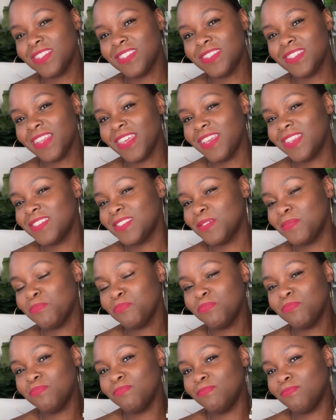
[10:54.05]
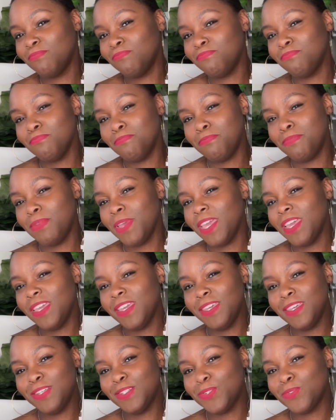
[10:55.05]
like some
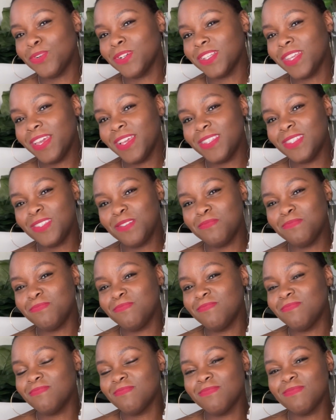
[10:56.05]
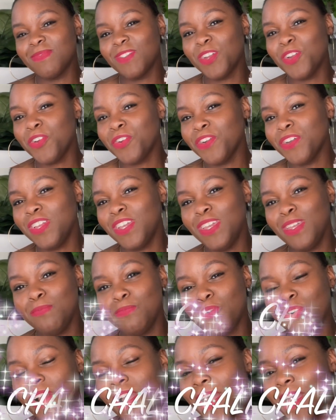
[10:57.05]
beige or like some
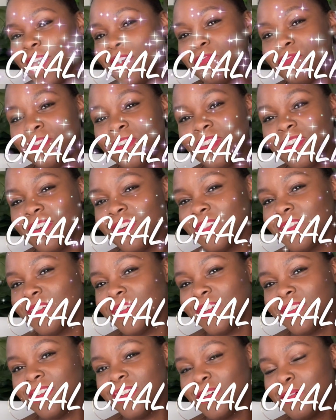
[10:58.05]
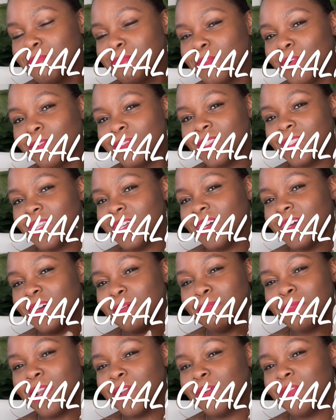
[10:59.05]
cream or ivory colored
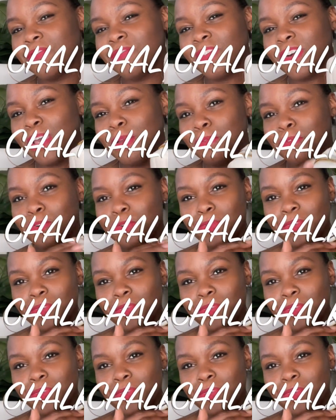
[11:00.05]
microfiber